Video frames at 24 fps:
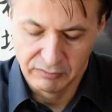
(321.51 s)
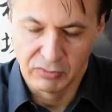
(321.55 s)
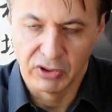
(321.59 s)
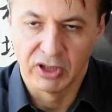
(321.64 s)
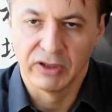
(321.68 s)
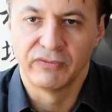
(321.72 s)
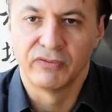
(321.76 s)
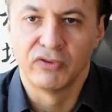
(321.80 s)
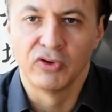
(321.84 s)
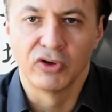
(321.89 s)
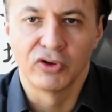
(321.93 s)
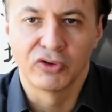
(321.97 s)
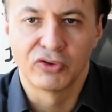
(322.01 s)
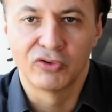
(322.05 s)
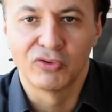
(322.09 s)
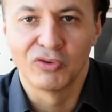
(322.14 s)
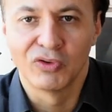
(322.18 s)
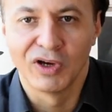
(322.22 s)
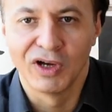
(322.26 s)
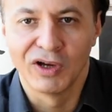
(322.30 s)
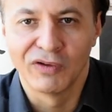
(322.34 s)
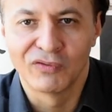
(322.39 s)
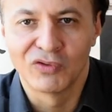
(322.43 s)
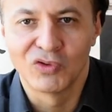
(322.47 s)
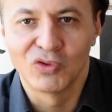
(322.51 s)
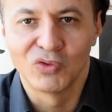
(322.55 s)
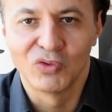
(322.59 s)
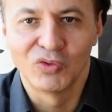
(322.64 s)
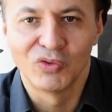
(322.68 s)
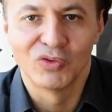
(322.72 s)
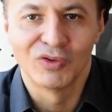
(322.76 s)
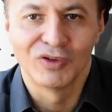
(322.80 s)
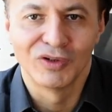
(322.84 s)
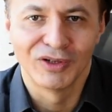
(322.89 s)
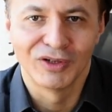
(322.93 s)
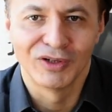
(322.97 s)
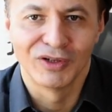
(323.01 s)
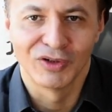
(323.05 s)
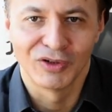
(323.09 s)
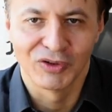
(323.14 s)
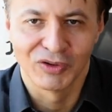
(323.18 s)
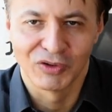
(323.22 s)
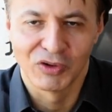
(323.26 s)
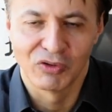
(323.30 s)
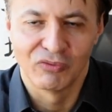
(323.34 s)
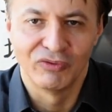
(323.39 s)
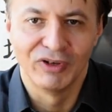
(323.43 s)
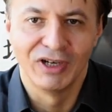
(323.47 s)
If not, you have to
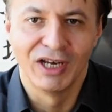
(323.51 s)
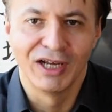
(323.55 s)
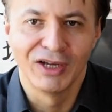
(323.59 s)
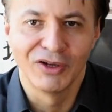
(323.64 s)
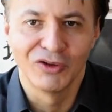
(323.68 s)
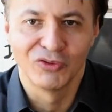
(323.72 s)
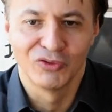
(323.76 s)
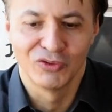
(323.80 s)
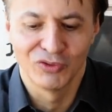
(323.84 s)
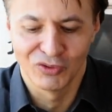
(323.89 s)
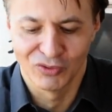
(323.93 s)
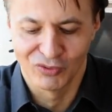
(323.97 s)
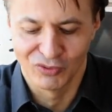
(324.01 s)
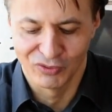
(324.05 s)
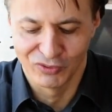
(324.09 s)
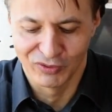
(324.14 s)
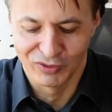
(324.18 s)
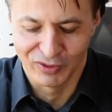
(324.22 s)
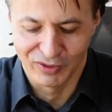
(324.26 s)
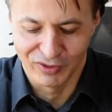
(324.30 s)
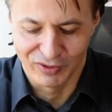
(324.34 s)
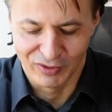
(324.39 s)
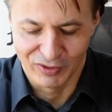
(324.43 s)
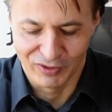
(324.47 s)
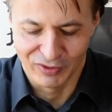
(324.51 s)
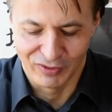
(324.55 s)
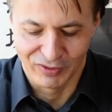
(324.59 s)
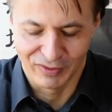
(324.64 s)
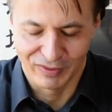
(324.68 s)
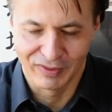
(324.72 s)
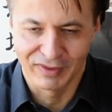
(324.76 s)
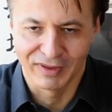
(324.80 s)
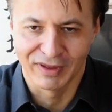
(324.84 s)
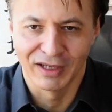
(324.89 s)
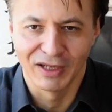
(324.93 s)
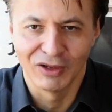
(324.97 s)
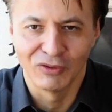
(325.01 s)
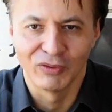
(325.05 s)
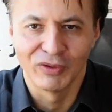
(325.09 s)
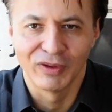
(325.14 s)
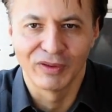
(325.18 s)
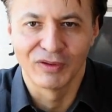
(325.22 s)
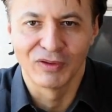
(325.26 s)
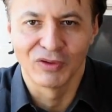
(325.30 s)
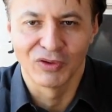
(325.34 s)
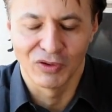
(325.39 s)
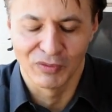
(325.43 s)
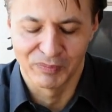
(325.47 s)
rely on your own skill
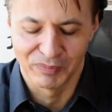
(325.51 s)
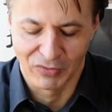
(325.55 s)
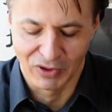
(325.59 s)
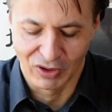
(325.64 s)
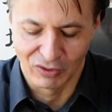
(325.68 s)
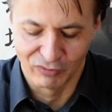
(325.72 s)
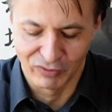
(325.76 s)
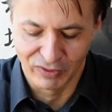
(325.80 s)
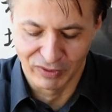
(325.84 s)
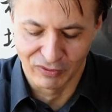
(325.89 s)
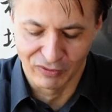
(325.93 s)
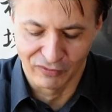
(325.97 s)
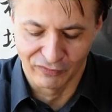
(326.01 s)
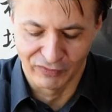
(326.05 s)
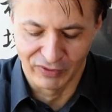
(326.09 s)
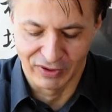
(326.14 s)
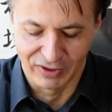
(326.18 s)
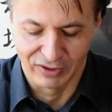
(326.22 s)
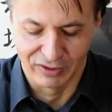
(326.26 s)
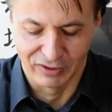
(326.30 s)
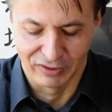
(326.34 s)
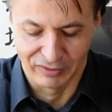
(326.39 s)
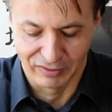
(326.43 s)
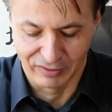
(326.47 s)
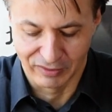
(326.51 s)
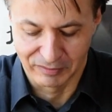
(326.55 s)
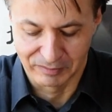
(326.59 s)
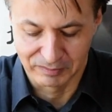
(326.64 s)
with your fingers.